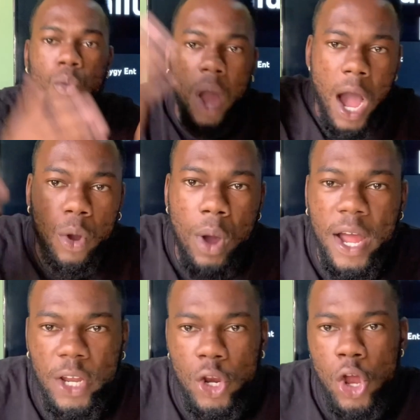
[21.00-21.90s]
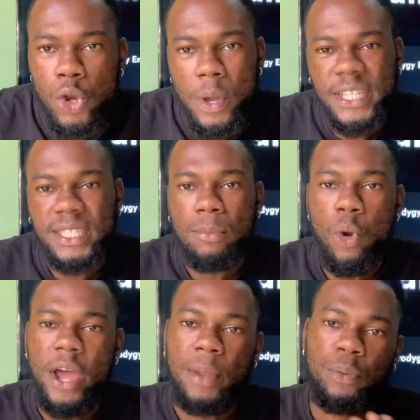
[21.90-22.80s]
Wagwan, you don't know it's a
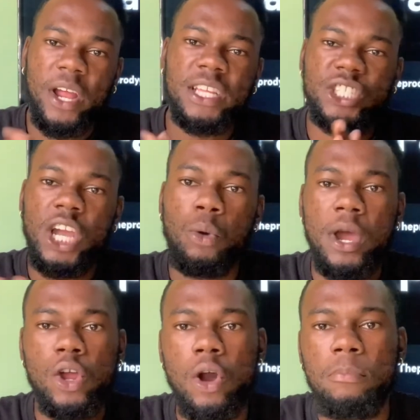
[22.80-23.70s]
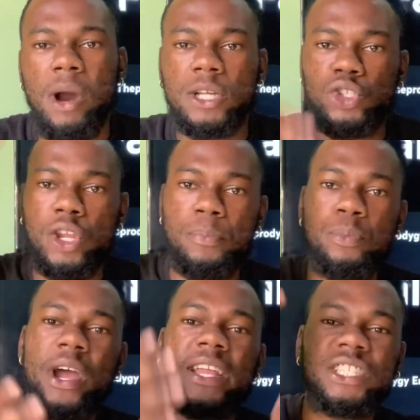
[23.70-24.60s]
boy, the Prodigy, and welcome back to the
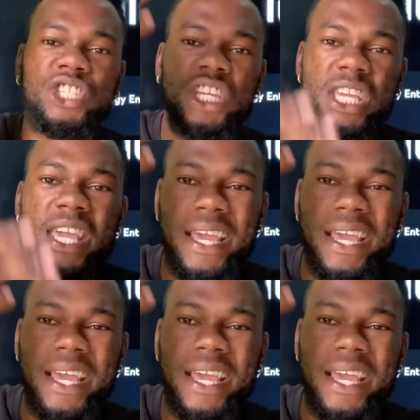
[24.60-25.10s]
Prodigy